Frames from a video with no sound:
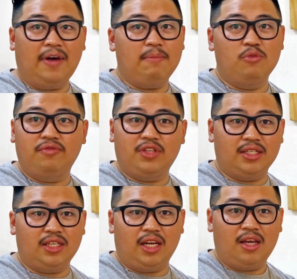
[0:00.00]
If I move to
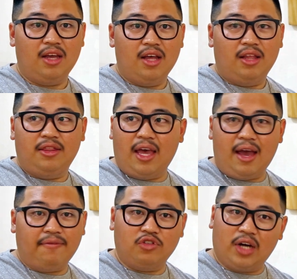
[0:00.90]
the city, they
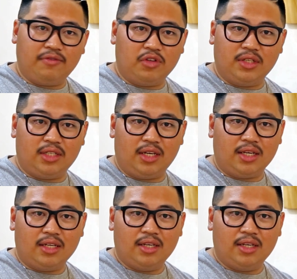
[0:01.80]
have to drive to the city.